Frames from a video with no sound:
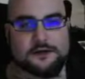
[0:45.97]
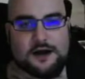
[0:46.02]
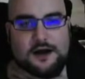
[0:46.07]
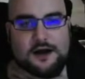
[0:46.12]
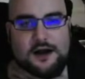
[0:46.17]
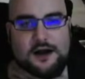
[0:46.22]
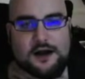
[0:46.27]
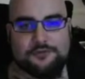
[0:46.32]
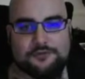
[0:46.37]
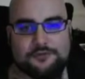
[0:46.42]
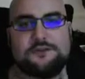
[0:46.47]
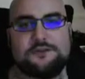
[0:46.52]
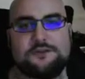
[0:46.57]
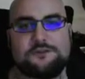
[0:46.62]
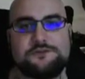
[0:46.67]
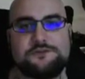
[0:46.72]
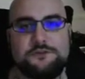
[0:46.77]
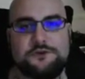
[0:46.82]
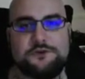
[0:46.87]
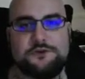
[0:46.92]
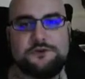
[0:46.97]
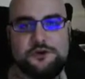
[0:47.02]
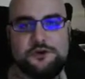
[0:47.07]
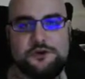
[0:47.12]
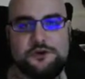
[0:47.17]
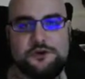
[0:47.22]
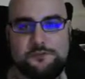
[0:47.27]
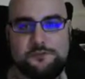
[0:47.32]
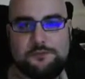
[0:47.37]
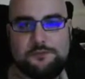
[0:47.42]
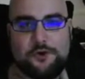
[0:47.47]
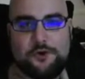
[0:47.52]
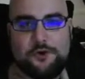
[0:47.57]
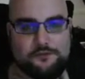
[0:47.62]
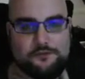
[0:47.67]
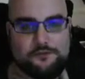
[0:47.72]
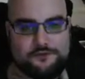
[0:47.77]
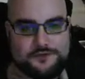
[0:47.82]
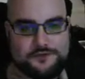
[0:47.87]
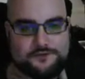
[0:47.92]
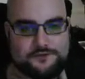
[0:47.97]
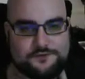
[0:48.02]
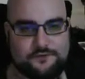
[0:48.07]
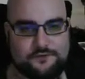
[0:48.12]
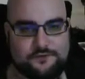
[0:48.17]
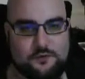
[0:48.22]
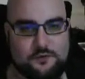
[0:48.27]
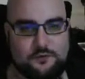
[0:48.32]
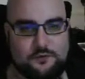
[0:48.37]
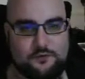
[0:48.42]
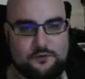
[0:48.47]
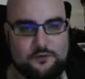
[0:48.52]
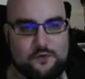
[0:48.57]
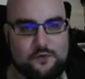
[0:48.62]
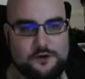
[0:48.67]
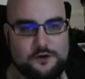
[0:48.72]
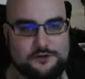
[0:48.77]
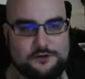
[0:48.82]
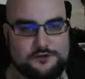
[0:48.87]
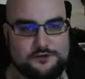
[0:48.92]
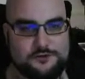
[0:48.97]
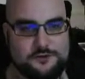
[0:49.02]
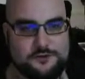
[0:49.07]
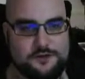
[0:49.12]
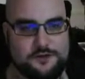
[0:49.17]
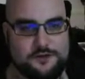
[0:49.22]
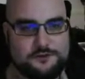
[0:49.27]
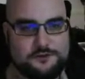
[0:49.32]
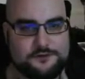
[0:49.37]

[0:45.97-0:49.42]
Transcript: I think this one could be perfect for what we want to do here.